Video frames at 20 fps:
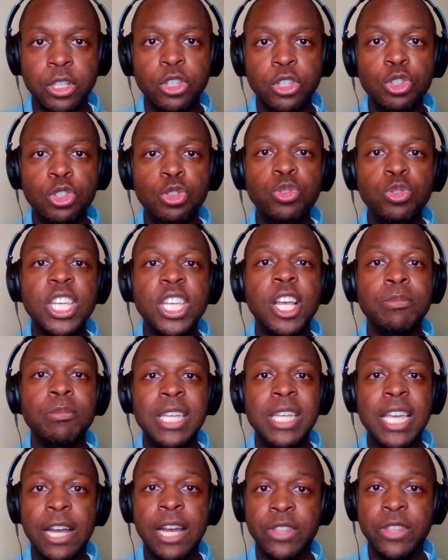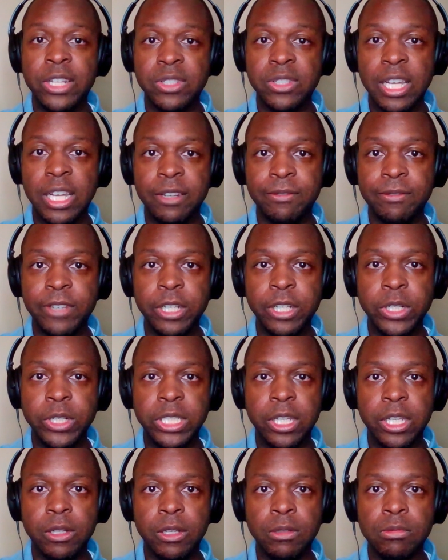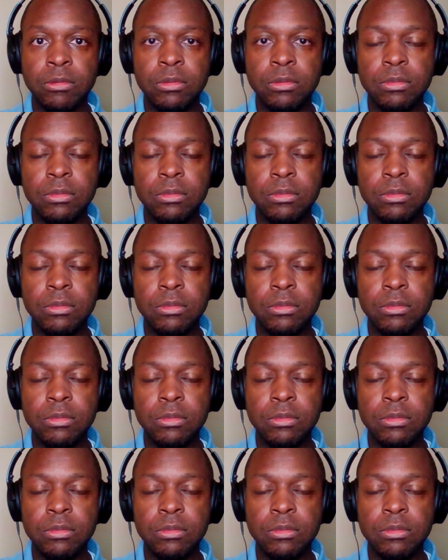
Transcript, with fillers: you tell me how that's not a fairy tale.